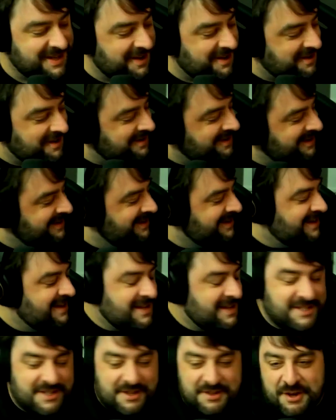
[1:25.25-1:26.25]
So
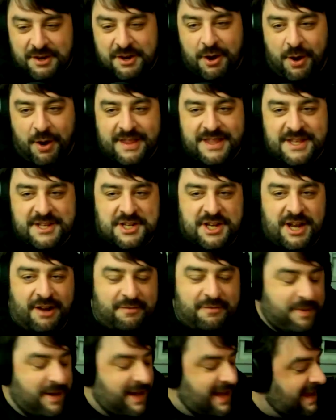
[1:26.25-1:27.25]
they'll go on the
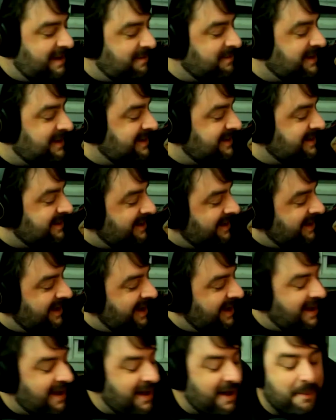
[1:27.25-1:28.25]
shelf behind me.
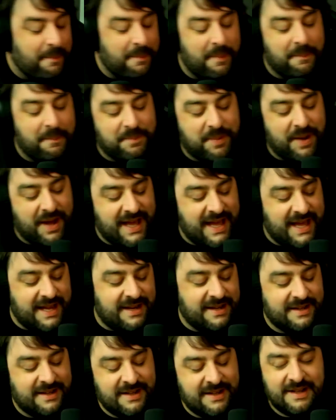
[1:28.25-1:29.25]

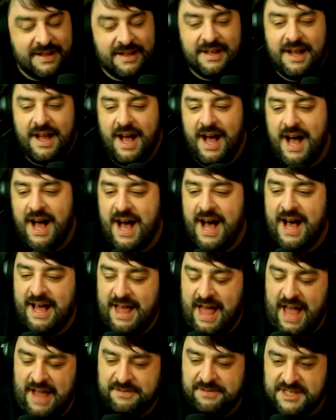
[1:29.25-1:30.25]
But
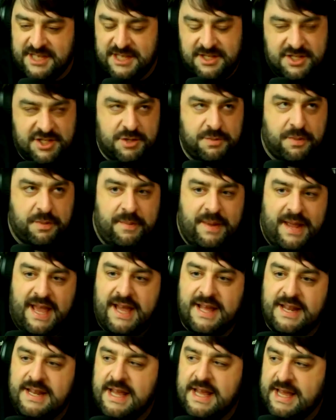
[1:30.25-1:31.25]
I've seen
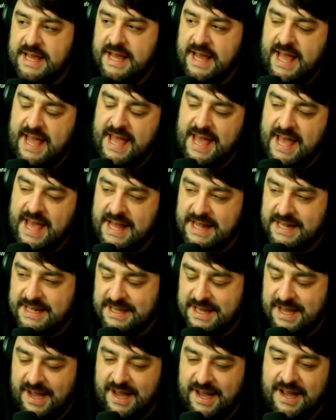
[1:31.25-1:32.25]
Superman,
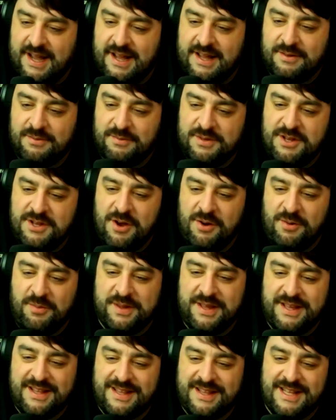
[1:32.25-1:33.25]
and I feel
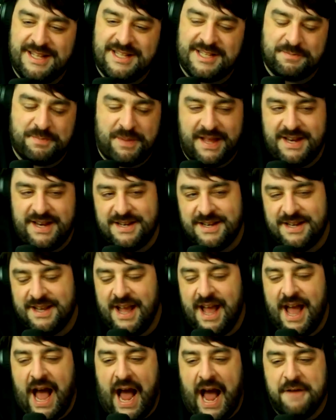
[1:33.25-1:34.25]

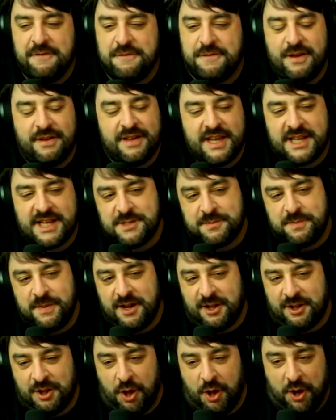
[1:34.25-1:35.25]
like it's
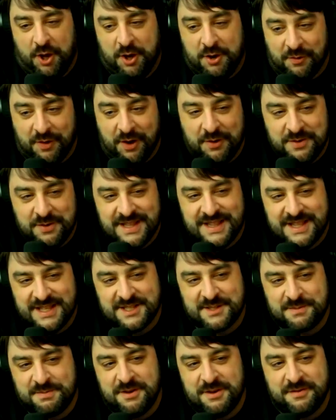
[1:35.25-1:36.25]
been a long road to
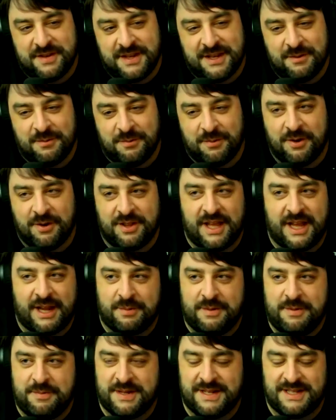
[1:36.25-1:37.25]
this movie where
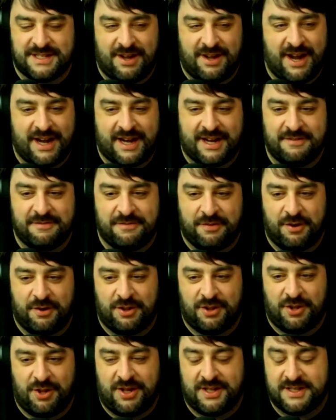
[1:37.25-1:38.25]
like we've been talking for
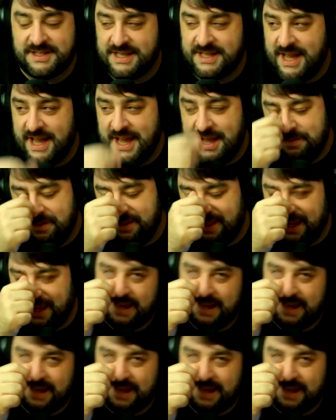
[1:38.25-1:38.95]
a long time.